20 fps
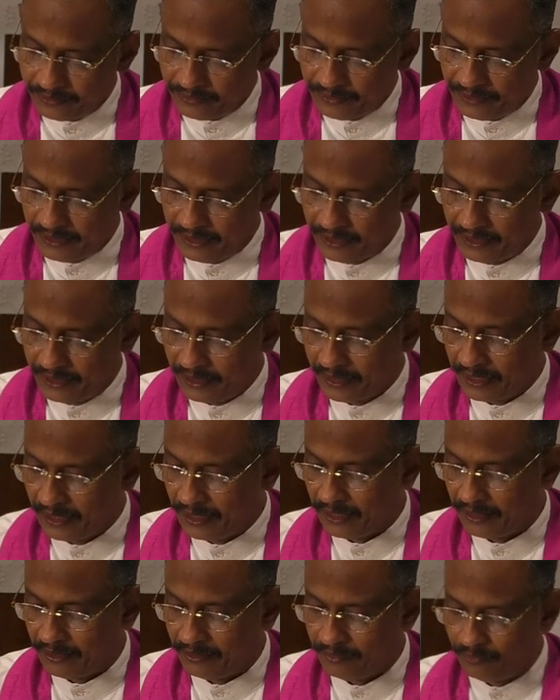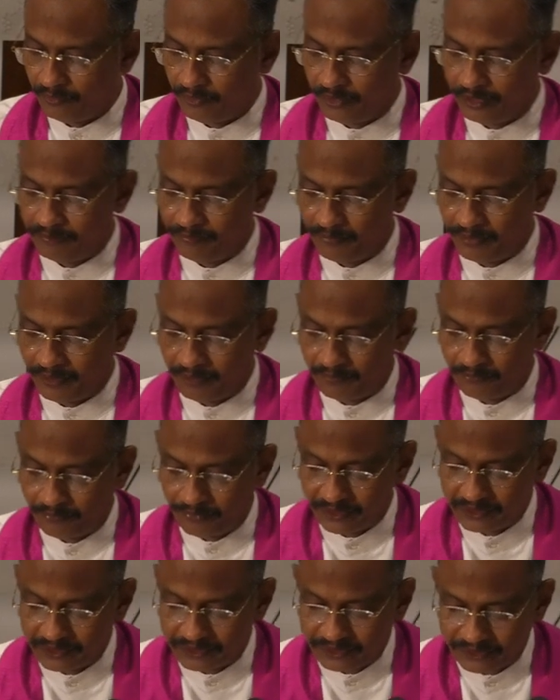They have one
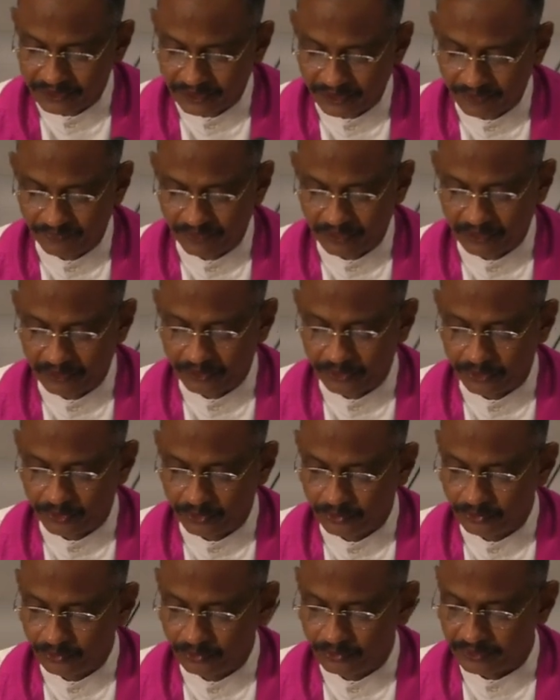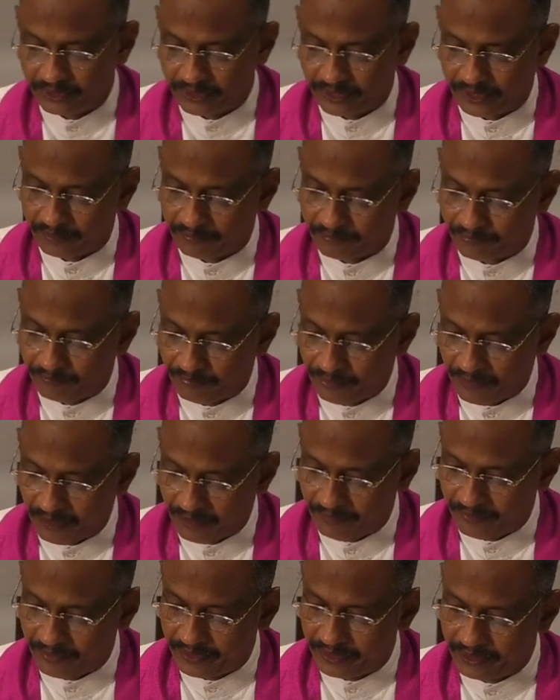purpose and will give their
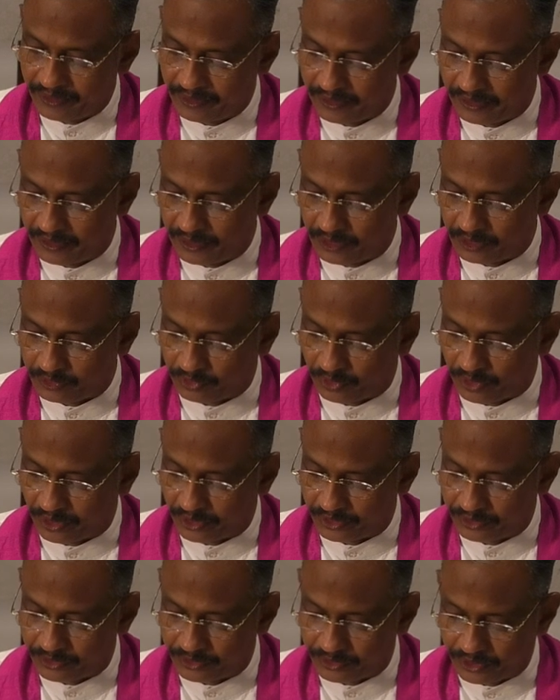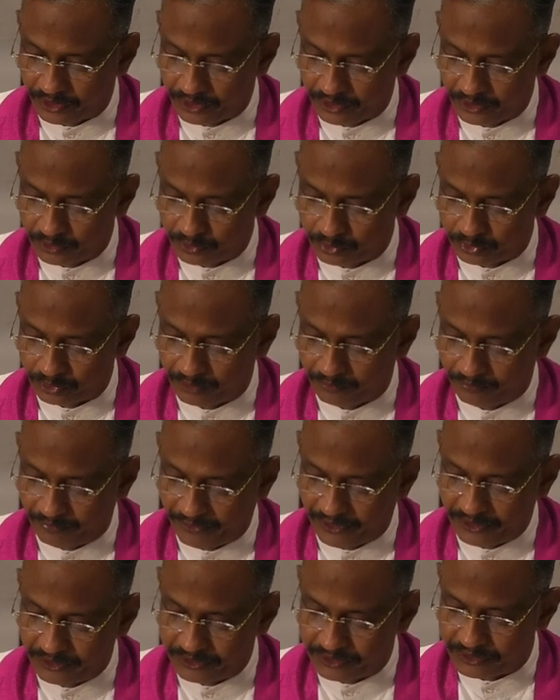power and authority to the
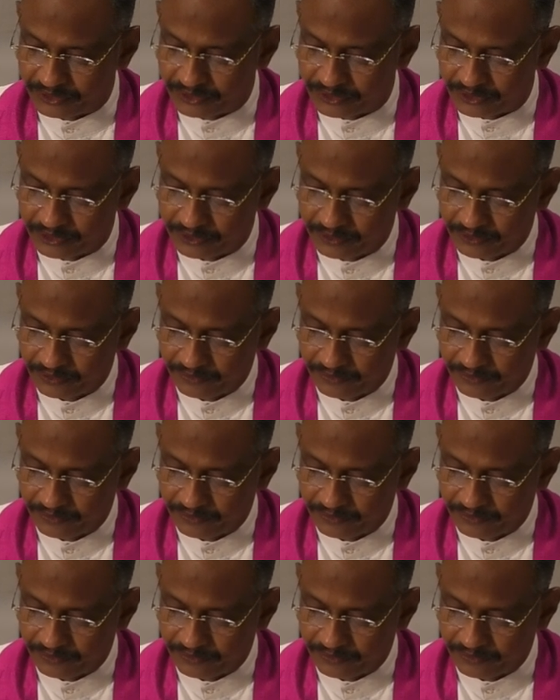beast.